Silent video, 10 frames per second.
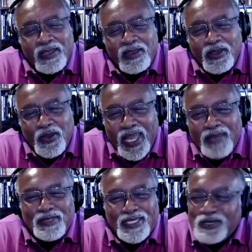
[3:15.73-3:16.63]
who
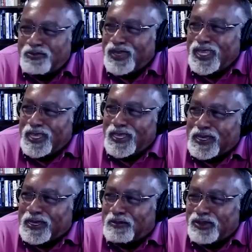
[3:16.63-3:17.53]
happens to be
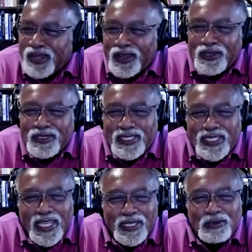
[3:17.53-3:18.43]
a Bernard
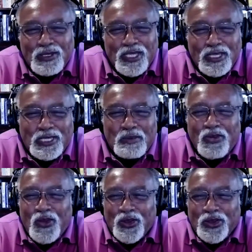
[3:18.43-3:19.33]
Sanders
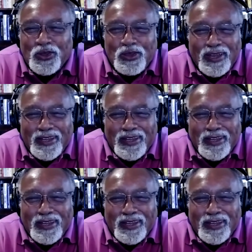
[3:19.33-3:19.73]
supporter,